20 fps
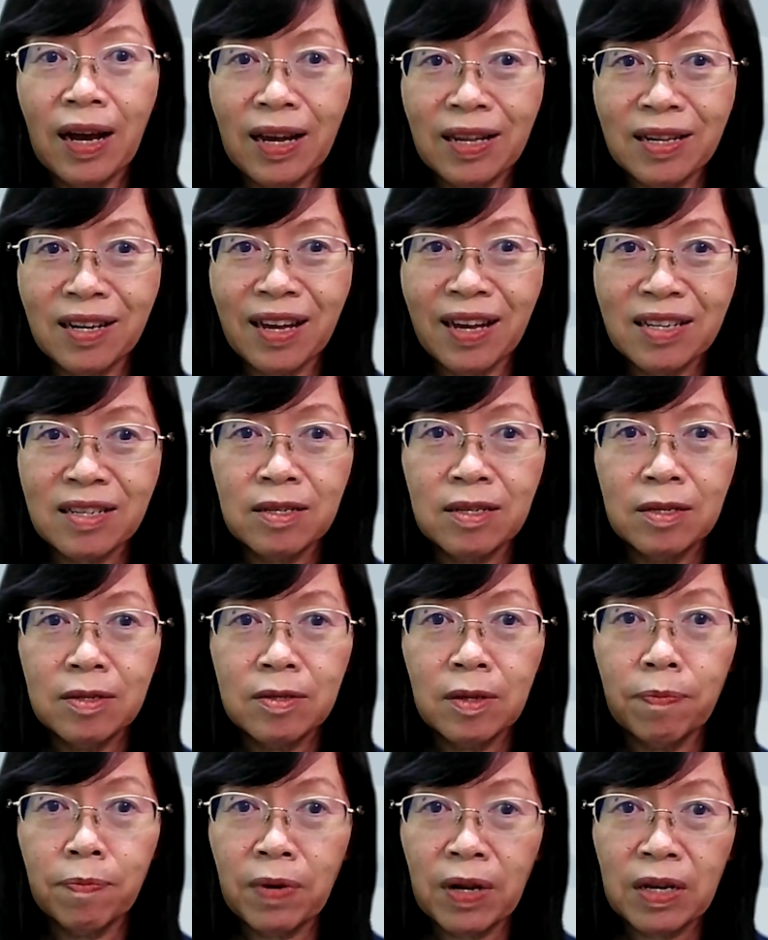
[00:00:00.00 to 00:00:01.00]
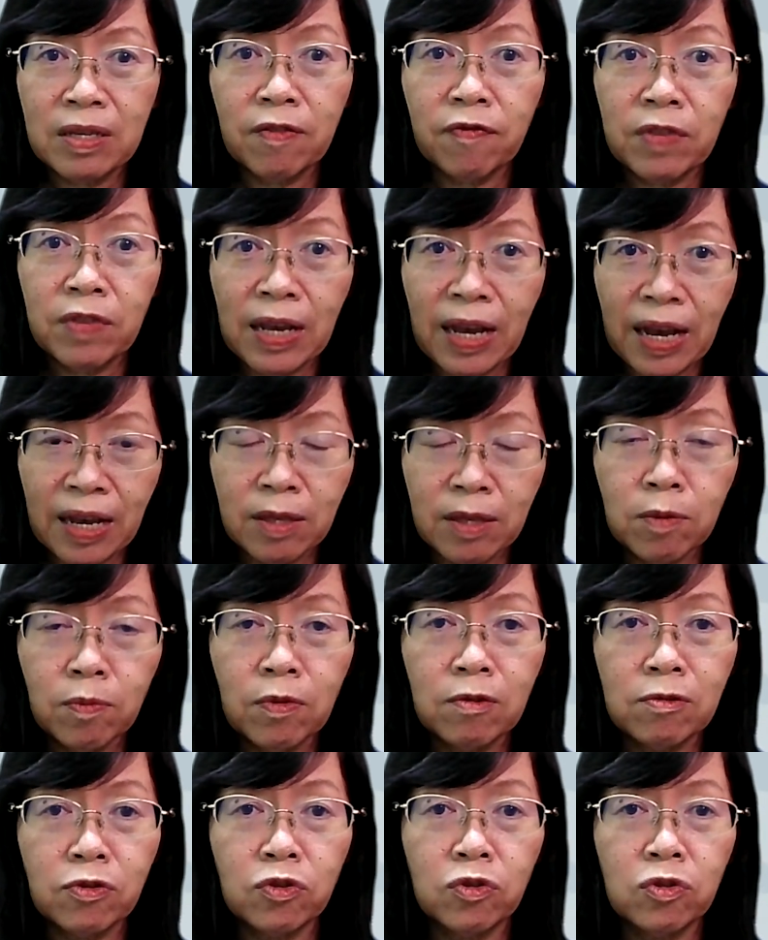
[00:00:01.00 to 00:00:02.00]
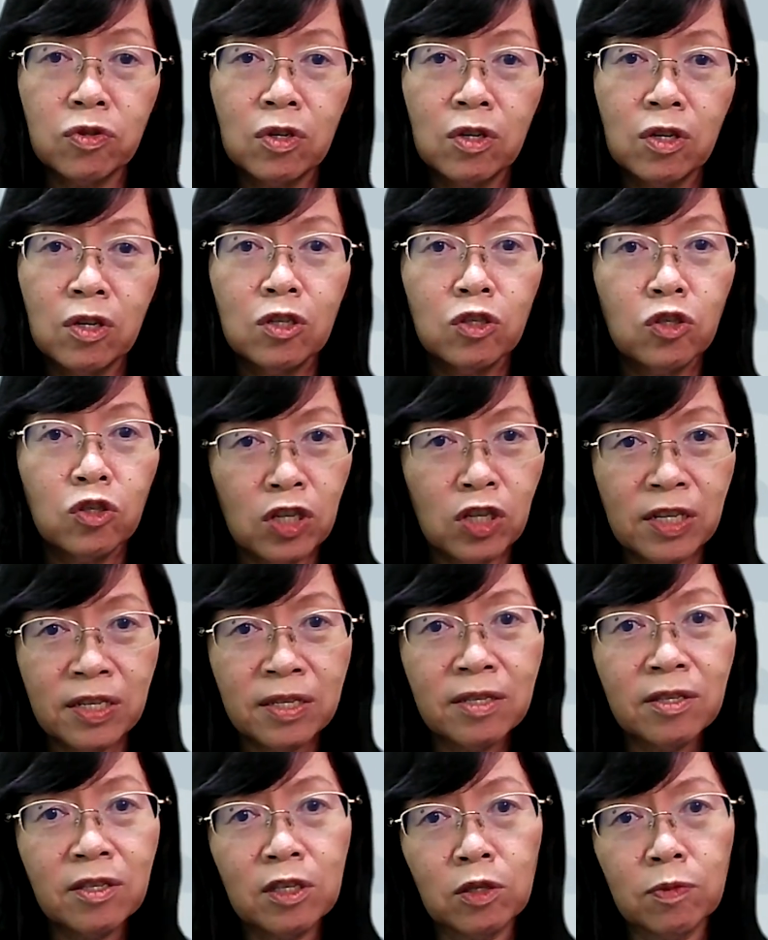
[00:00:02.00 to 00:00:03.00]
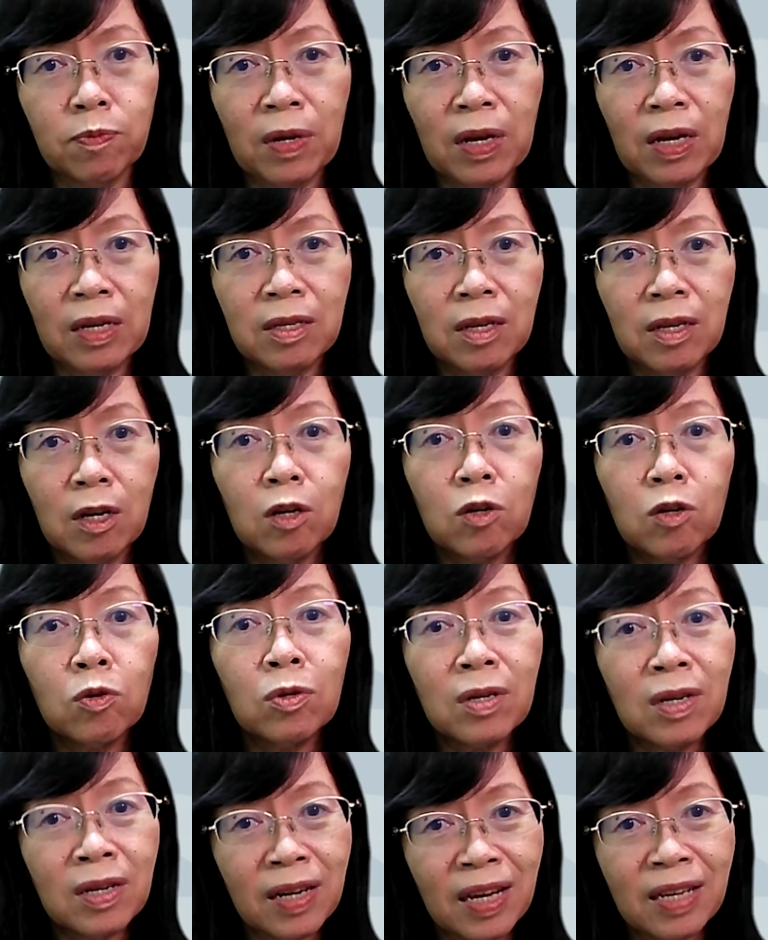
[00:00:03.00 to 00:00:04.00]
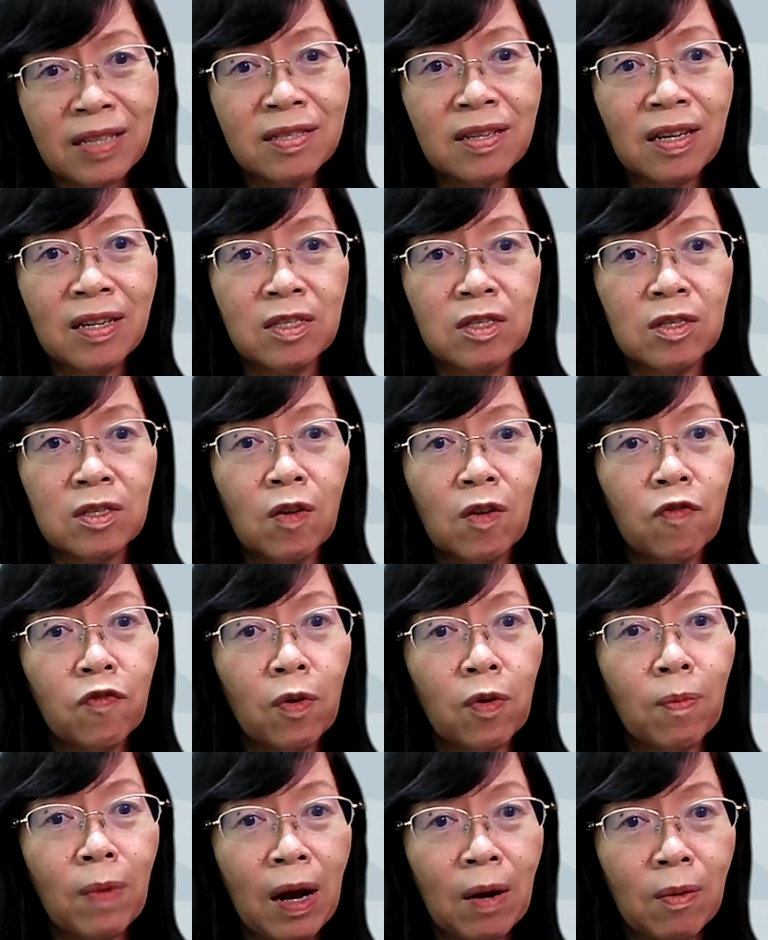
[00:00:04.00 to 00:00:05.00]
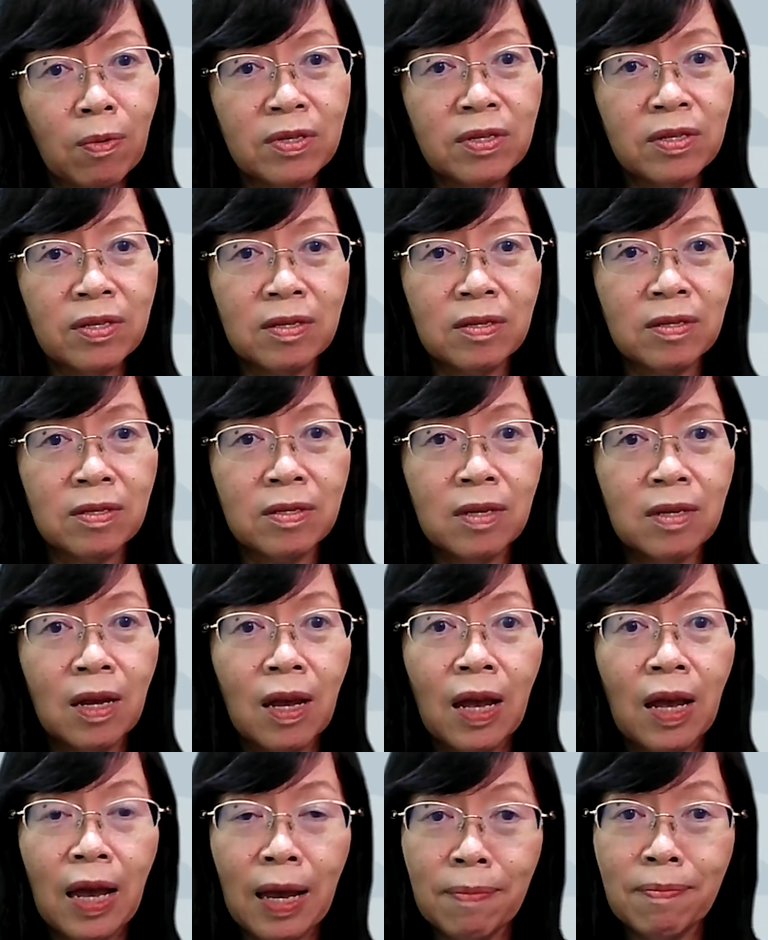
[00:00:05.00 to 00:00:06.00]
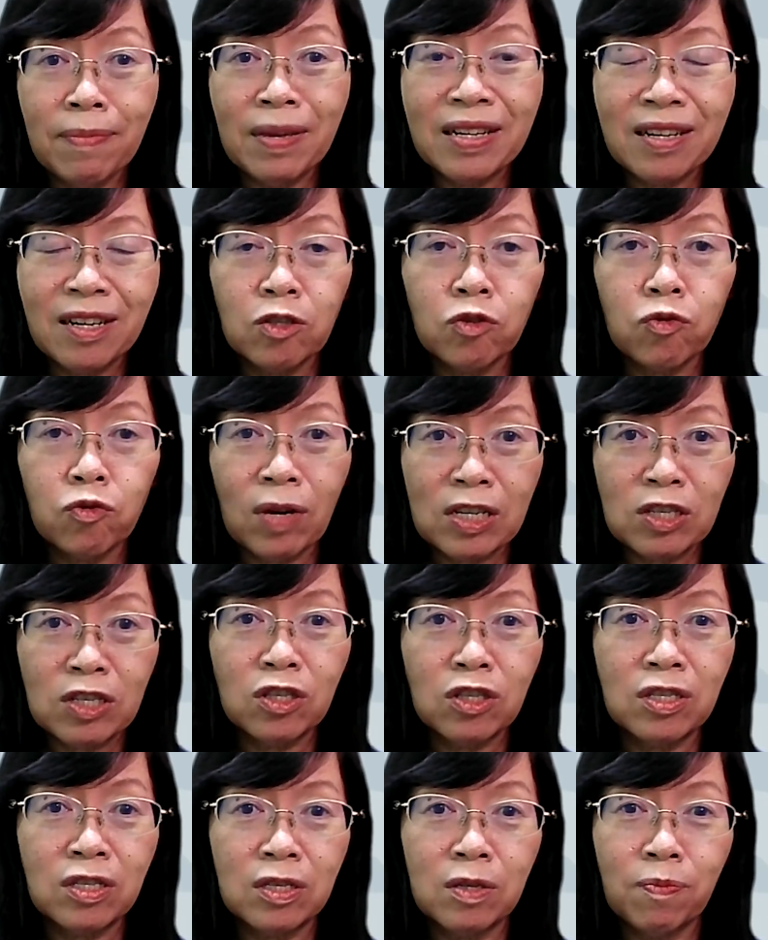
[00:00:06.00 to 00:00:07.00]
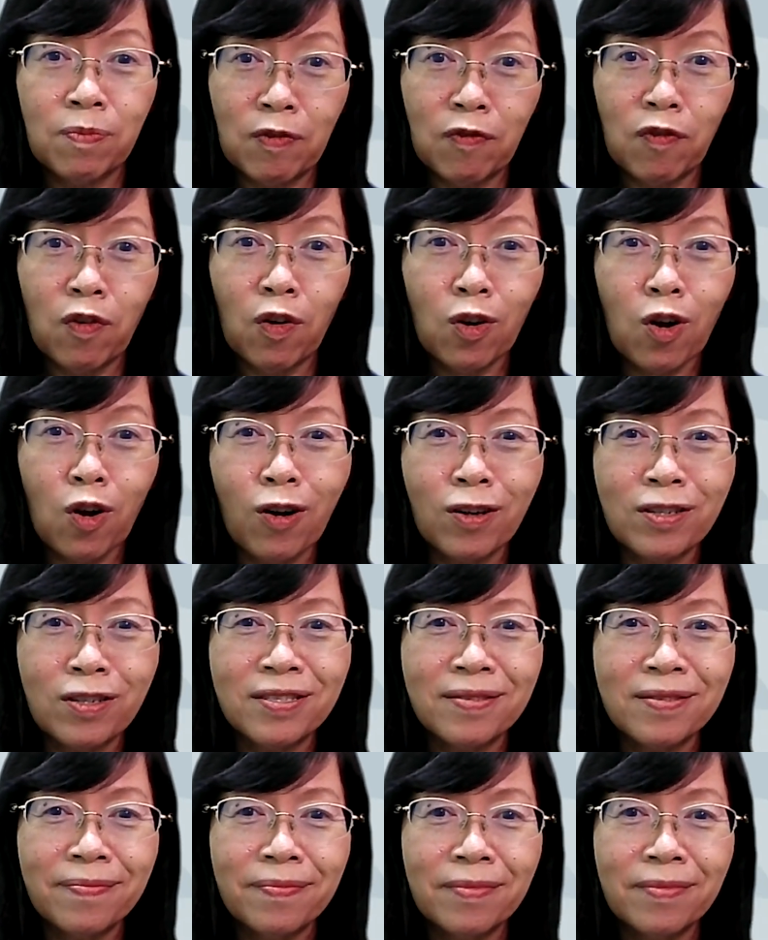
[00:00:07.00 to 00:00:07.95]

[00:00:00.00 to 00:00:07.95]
Unlike the blood of the animals, Jesus' blood could cleanse us from our sins and make us righteous before God.